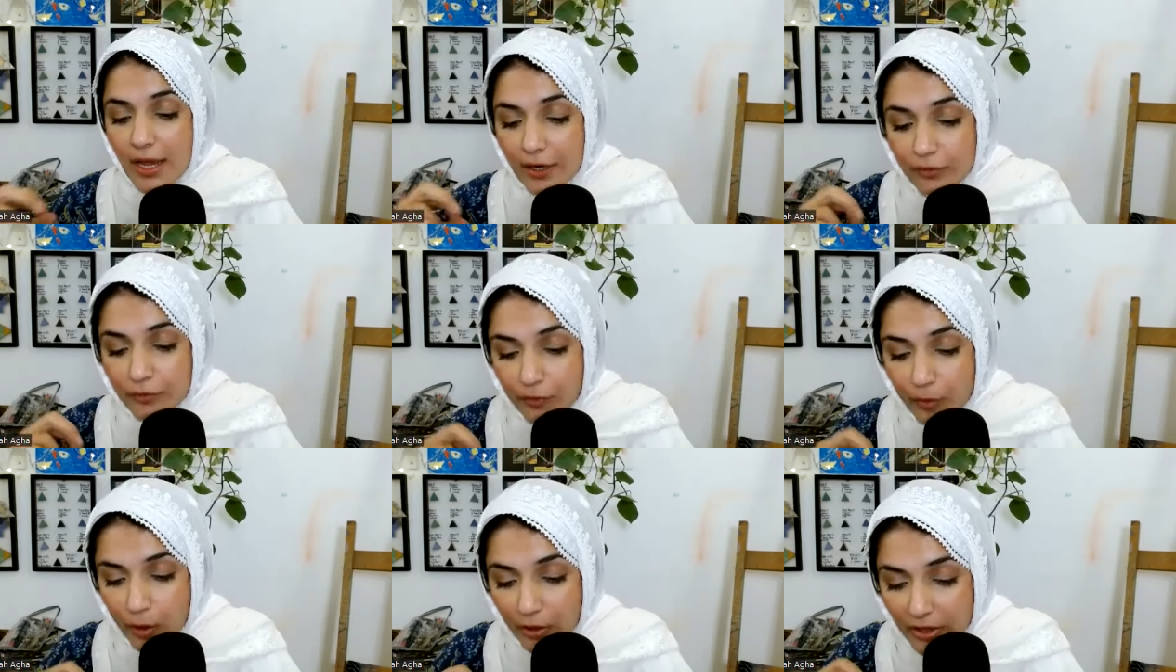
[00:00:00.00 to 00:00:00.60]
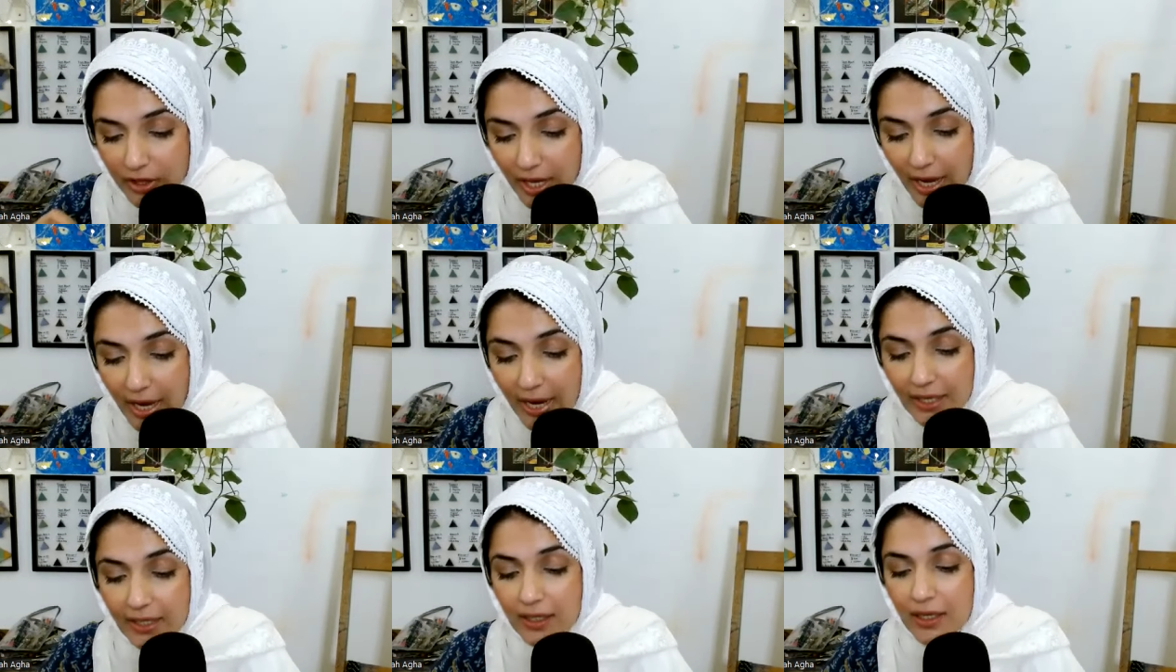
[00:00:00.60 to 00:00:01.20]
And for
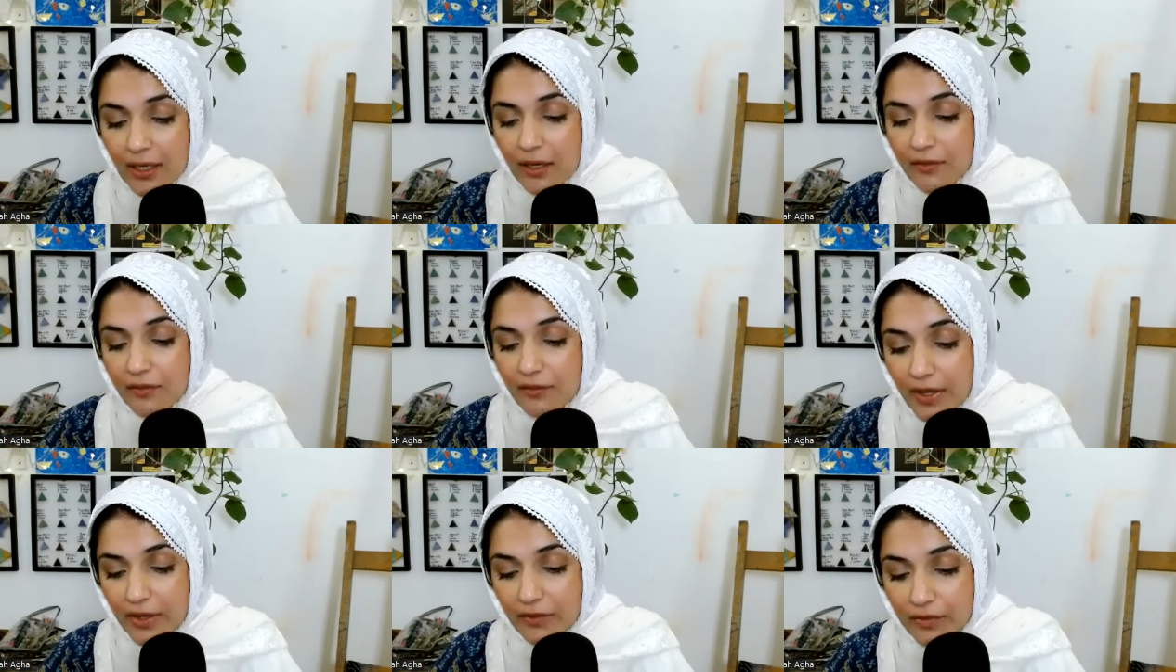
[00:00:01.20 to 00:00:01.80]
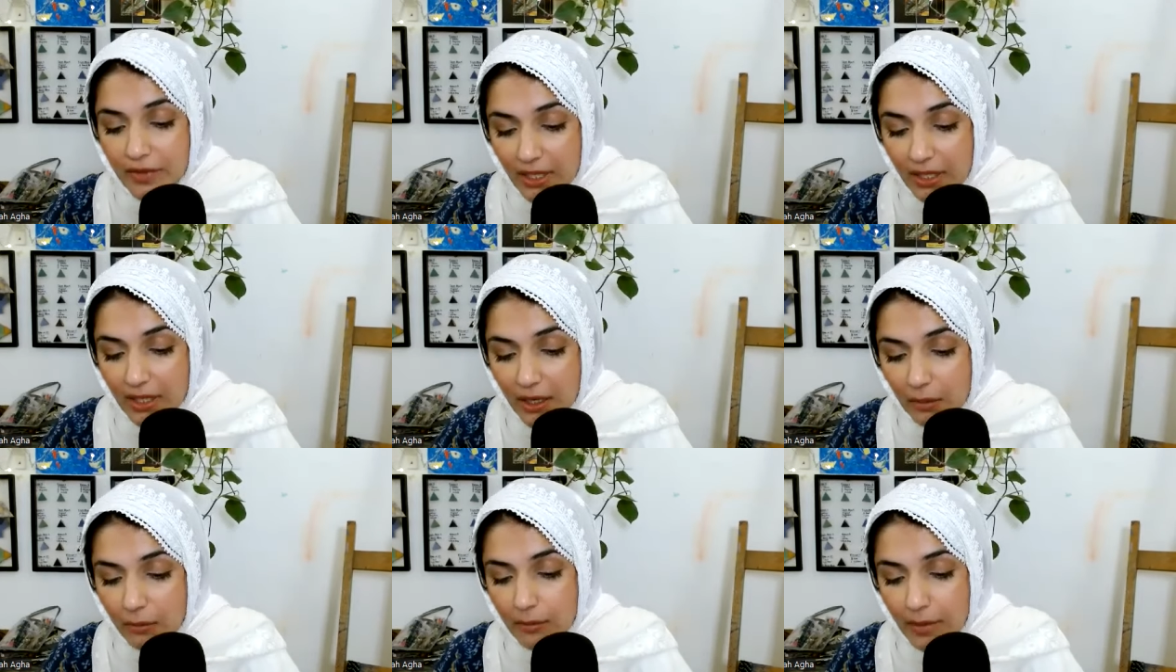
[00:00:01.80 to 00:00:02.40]
that, when we
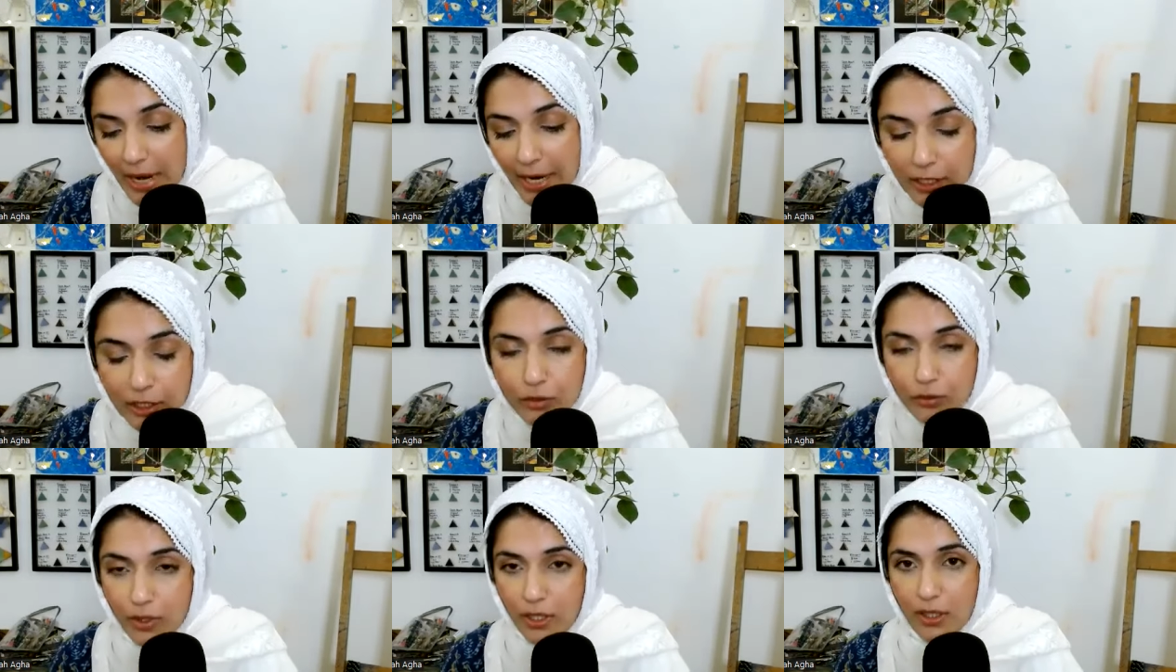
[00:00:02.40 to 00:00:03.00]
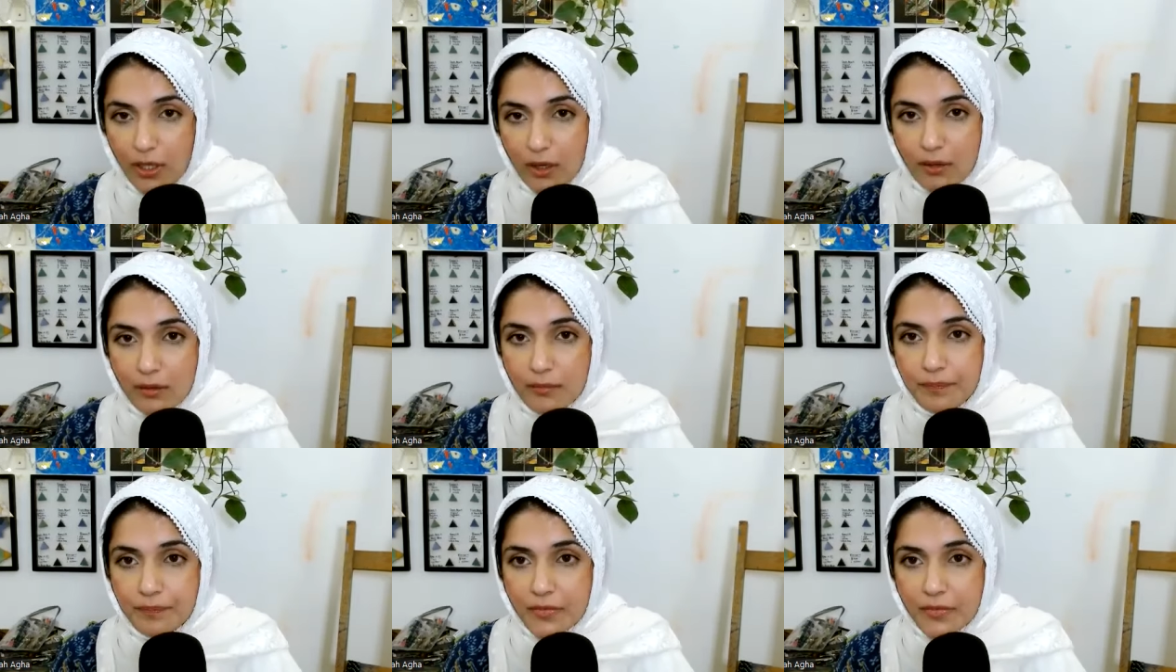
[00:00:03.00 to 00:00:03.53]
come back to Allah